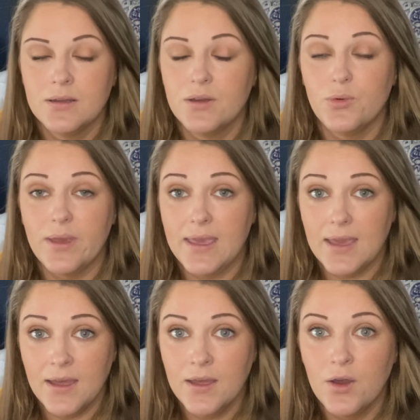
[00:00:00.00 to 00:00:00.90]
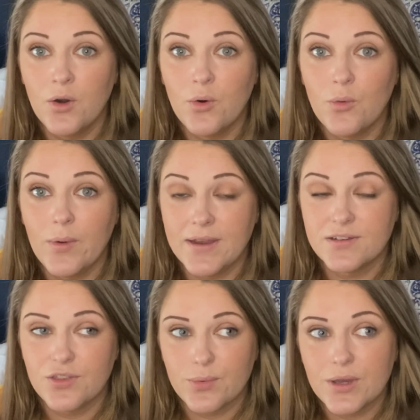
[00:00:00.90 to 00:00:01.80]
we went
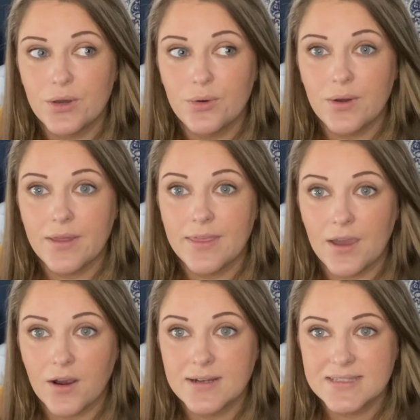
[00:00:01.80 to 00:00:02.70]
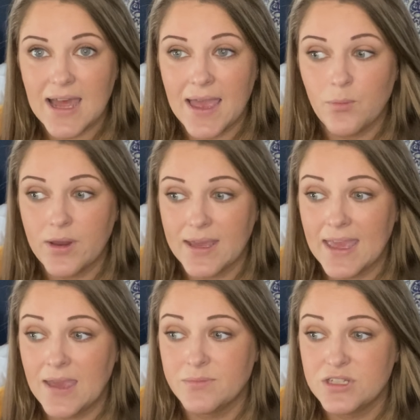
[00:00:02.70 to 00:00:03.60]
through the hardest time when it
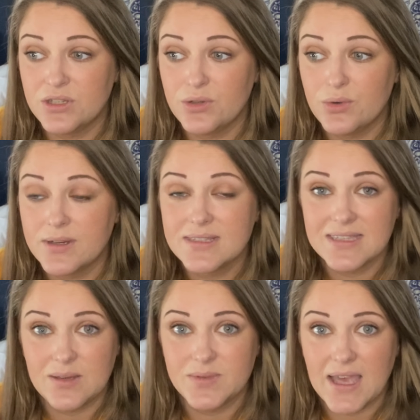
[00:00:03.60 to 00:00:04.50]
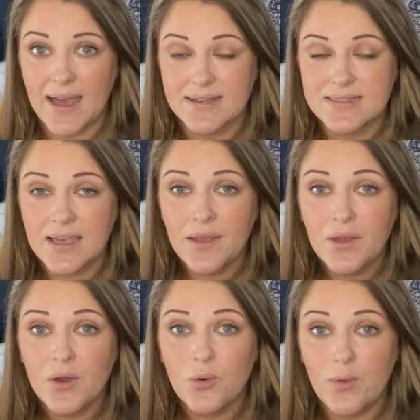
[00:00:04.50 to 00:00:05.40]
came to sleep sacks.
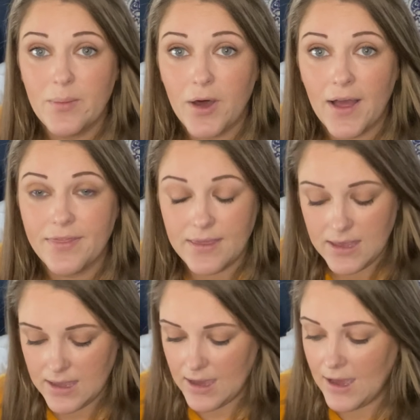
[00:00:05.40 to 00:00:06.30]
We bought the